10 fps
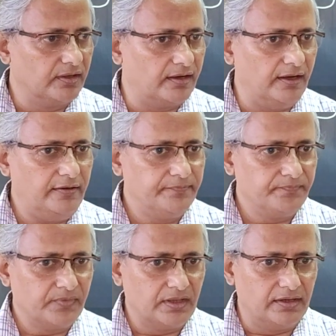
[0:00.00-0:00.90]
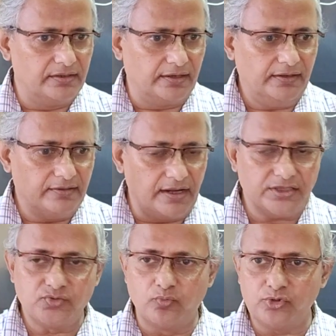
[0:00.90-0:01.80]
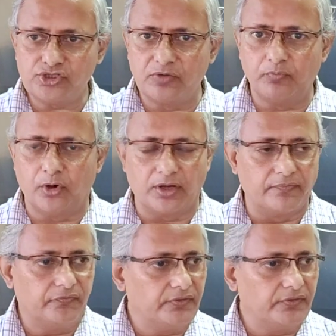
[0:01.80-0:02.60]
right? That is most important.